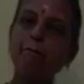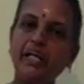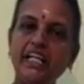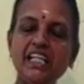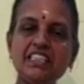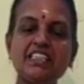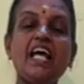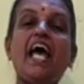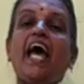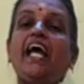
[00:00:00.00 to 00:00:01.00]
Pendants
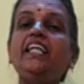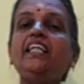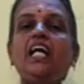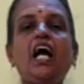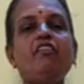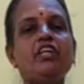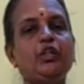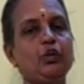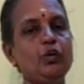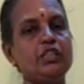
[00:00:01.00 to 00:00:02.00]
and
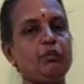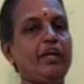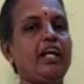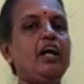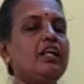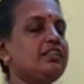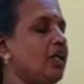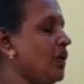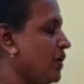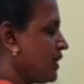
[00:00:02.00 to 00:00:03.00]
carved tools were also
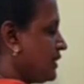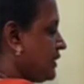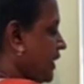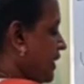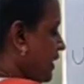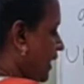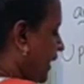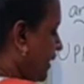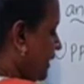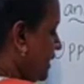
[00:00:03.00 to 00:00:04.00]
seen
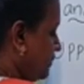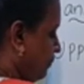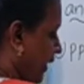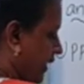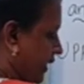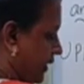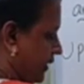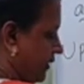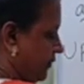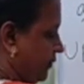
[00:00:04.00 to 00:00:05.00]
in this period.